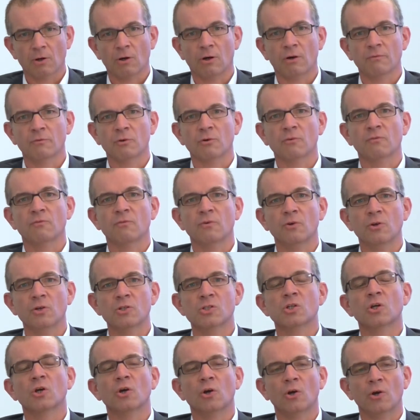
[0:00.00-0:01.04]
of your
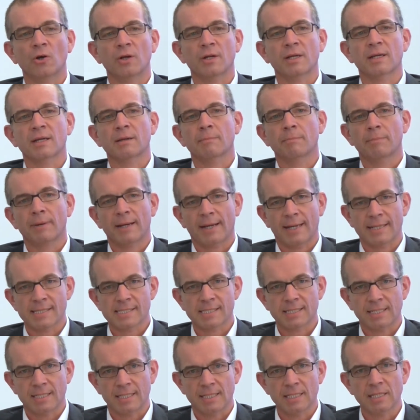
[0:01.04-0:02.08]
future earning
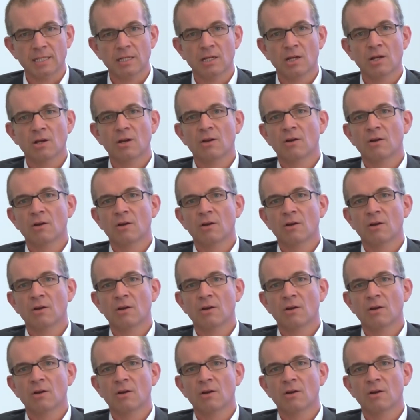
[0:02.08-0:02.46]
capacity